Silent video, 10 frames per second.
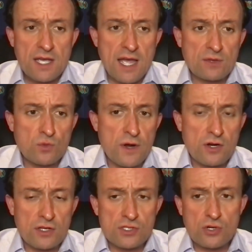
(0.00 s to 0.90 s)
and we're
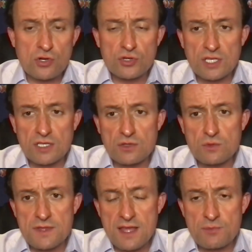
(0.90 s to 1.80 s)
going to continue
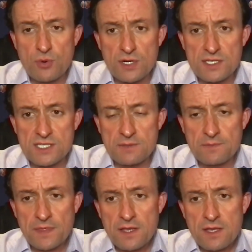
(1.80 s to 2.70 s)
with that policy,